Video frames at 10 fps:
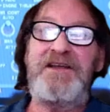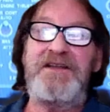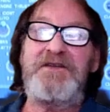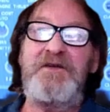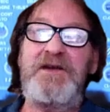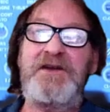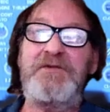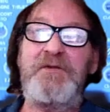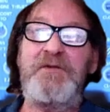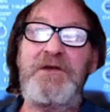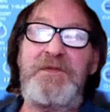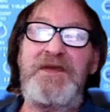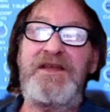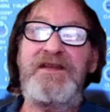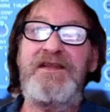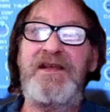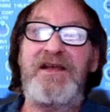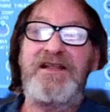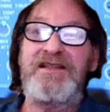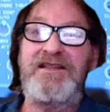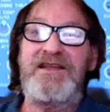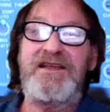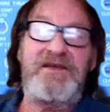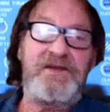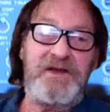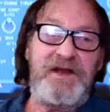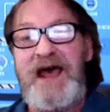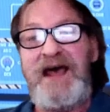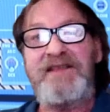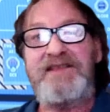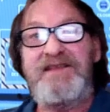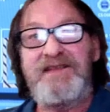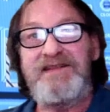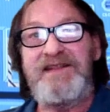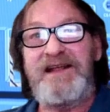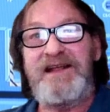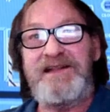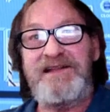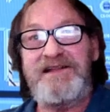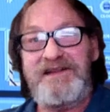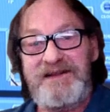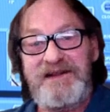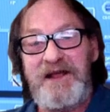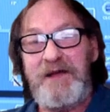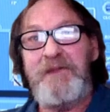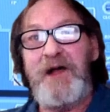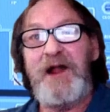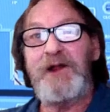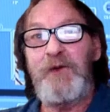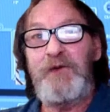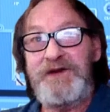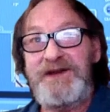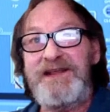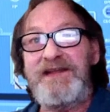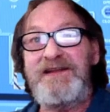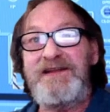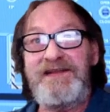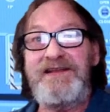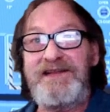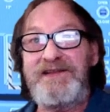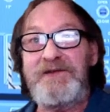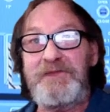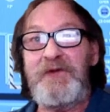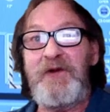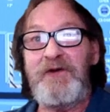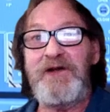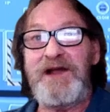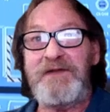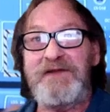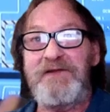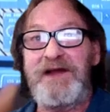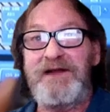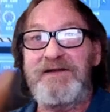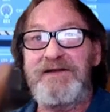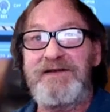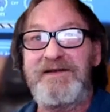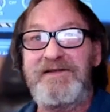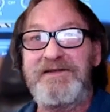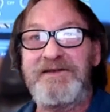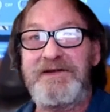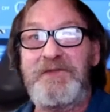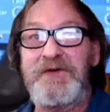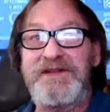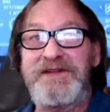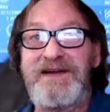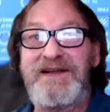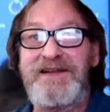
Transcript: It's going to repeat the path that Apollo did in their programming, right? They're going to put that